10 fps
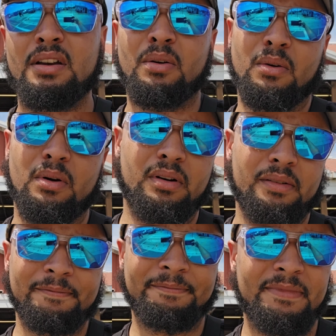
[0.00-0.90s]
Or,
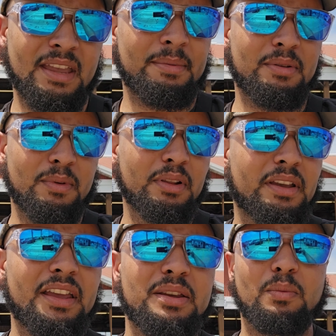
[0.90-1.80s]
I mean, really
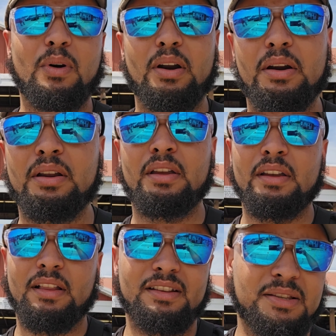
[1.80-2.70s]
anywhere
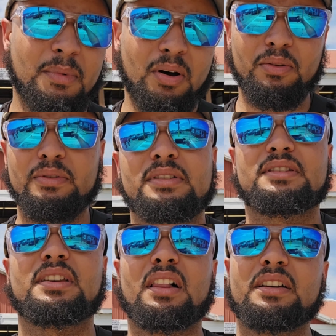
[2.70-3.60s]
that's smaller than
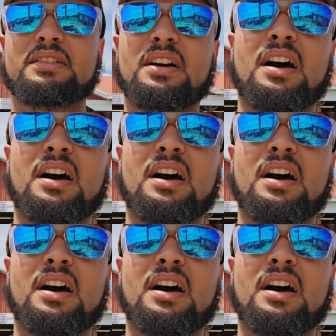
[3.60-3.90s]
selling to